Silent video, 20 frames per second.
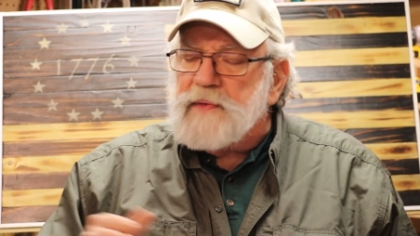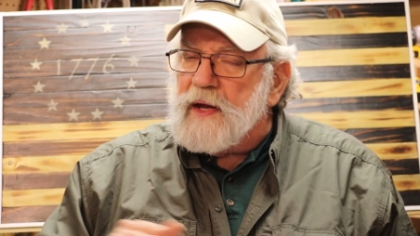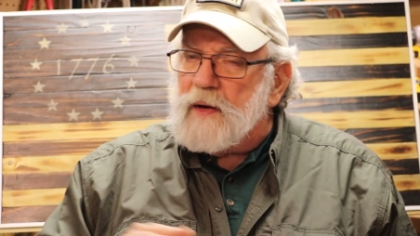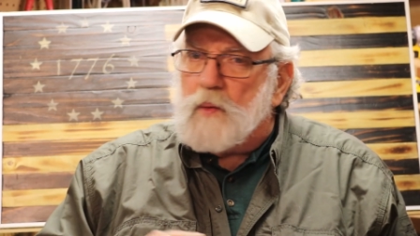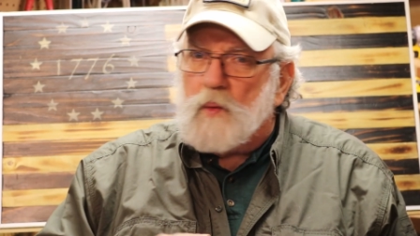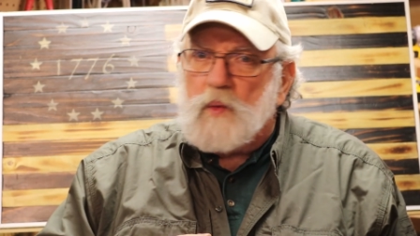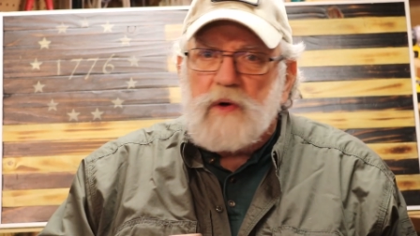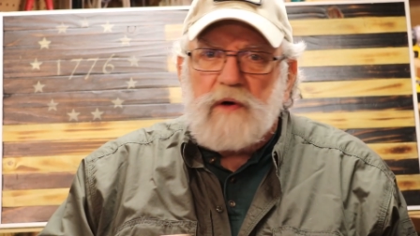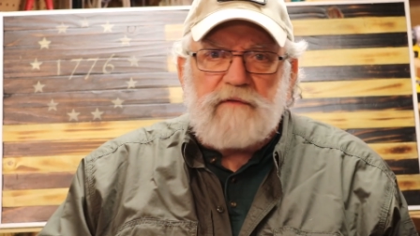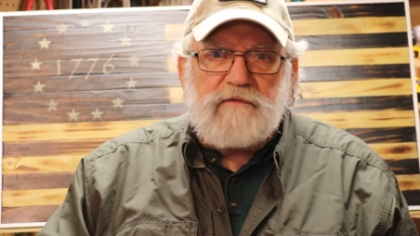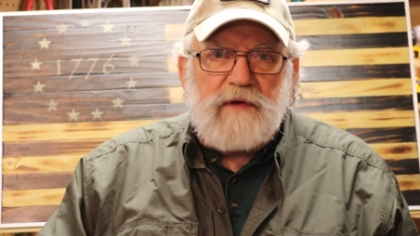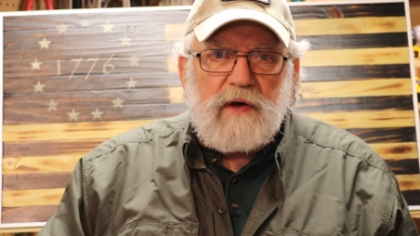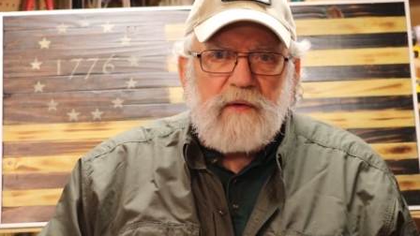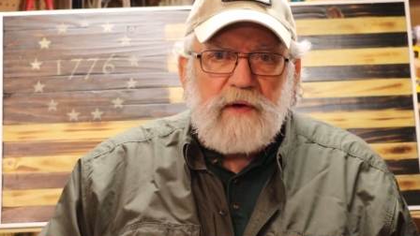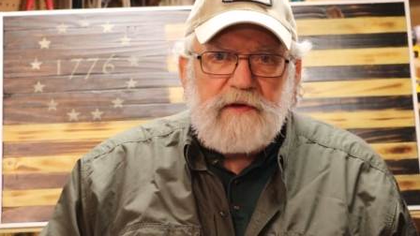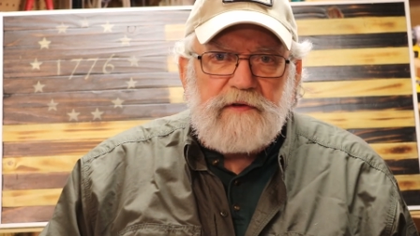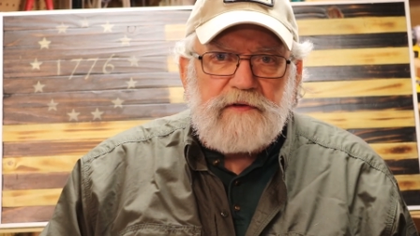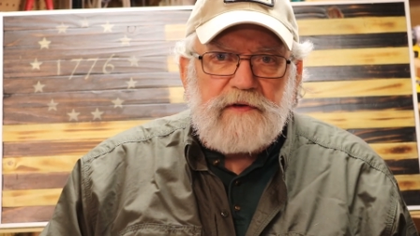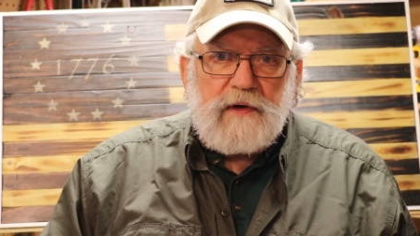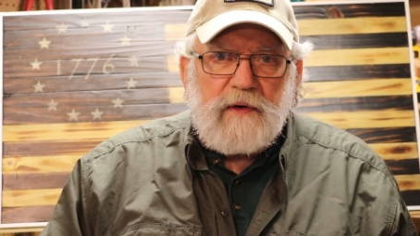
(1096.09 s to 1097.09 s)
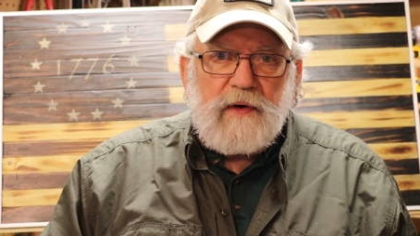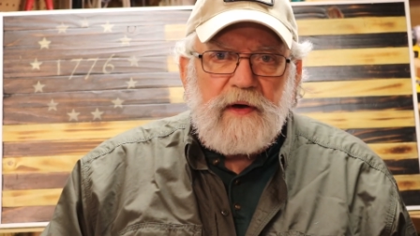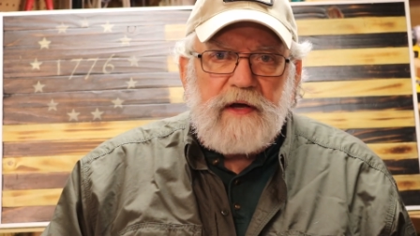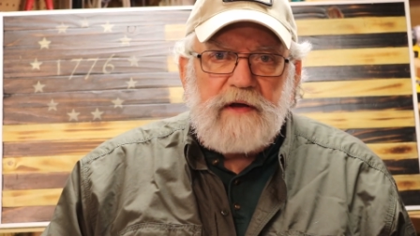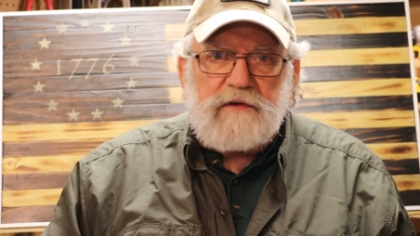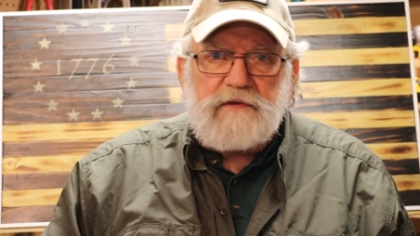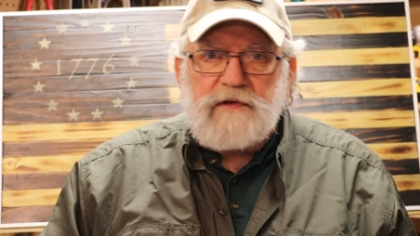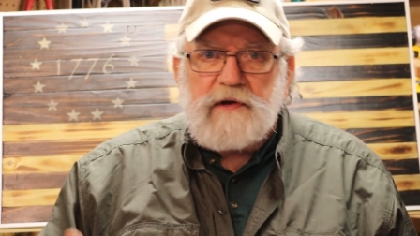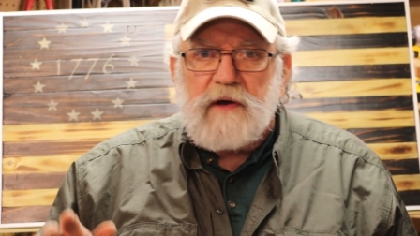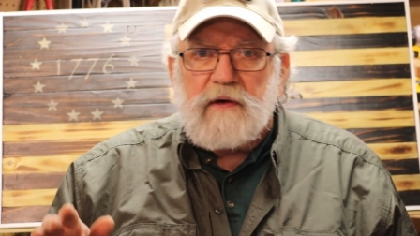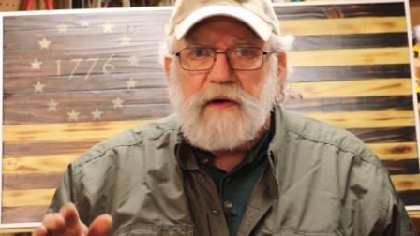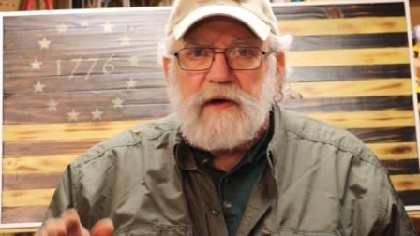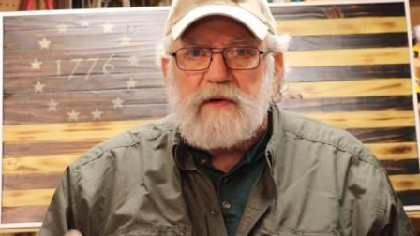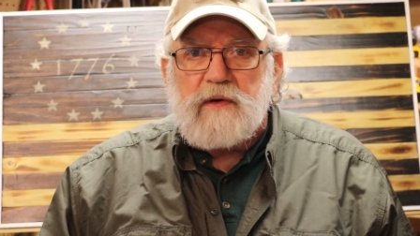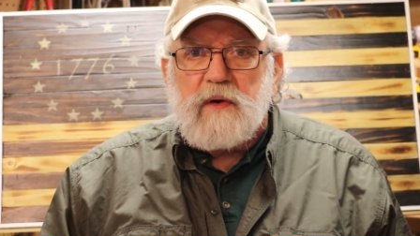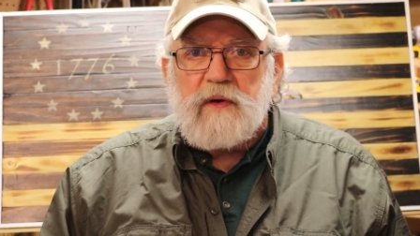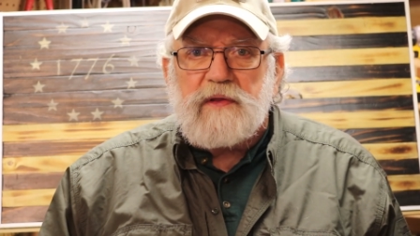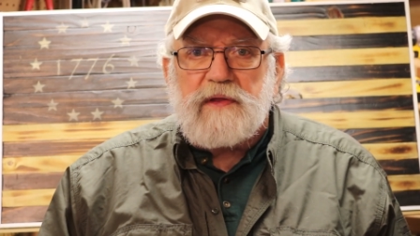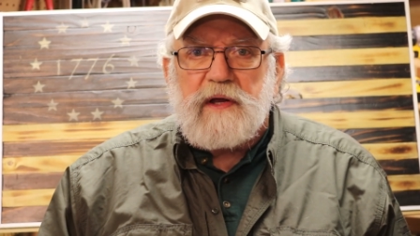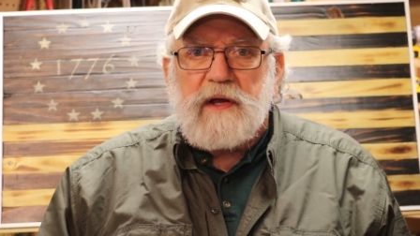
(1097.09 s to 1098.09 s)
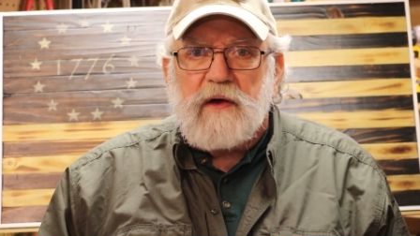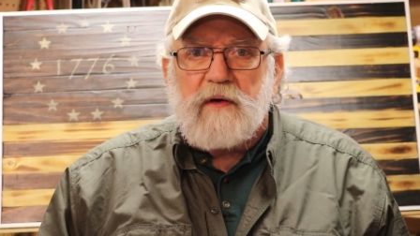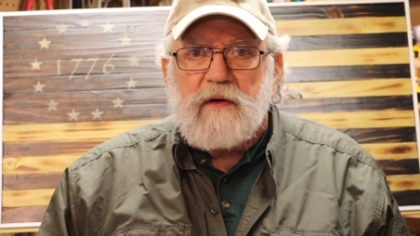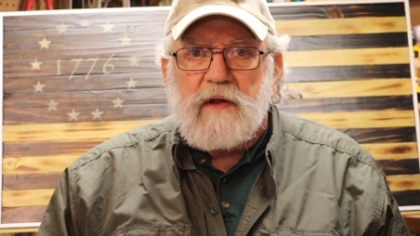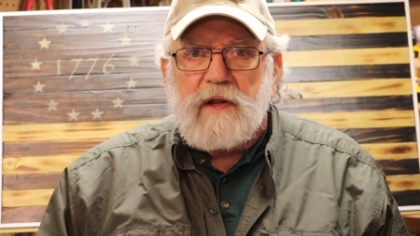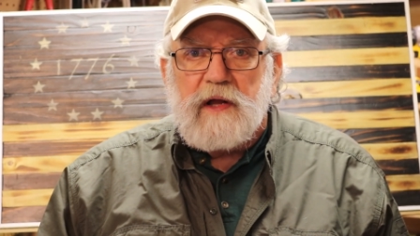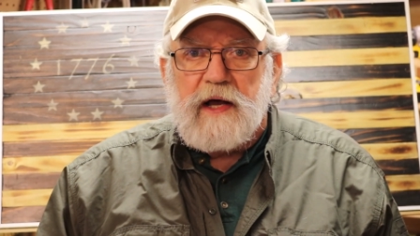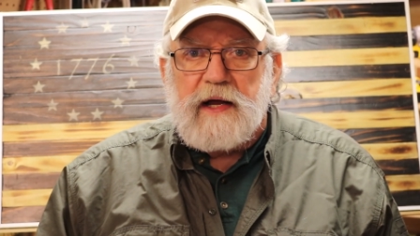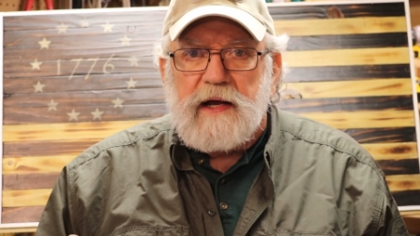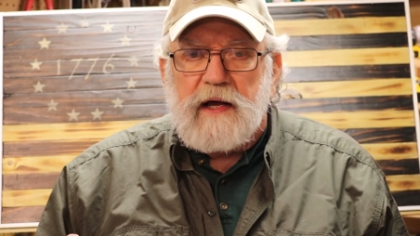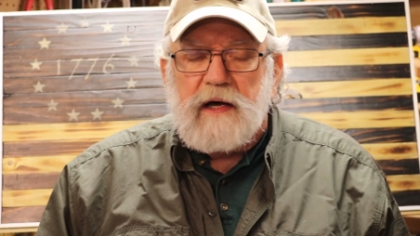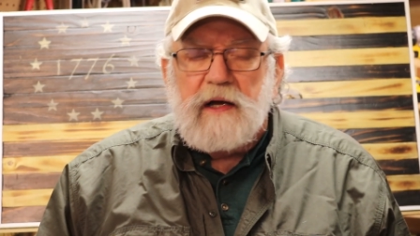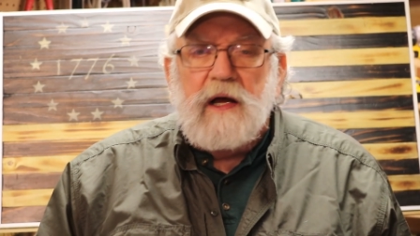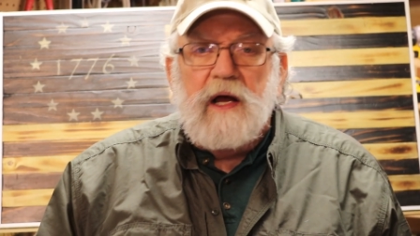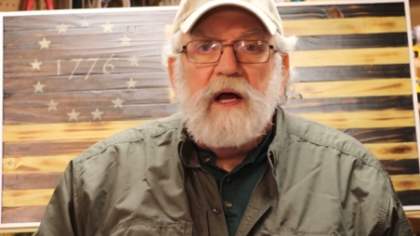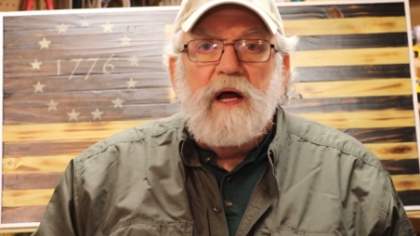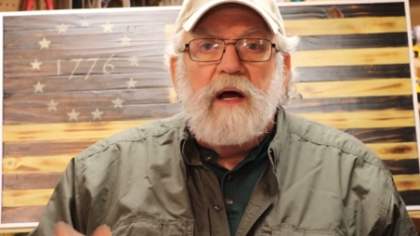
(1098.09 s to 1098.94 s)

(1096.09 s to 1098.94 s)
They weren't very serious here in North Carolina,